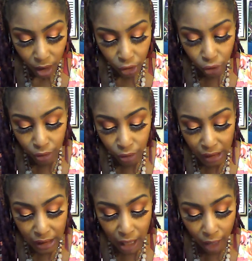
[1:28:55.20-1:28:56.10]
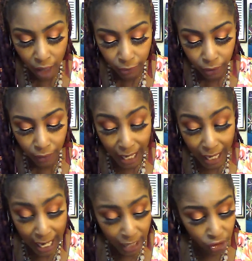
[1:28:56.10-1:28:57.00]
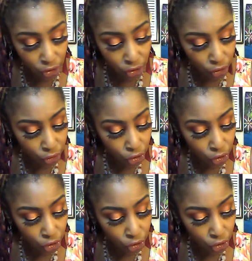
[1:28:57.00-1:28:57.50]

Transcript: to discover the answers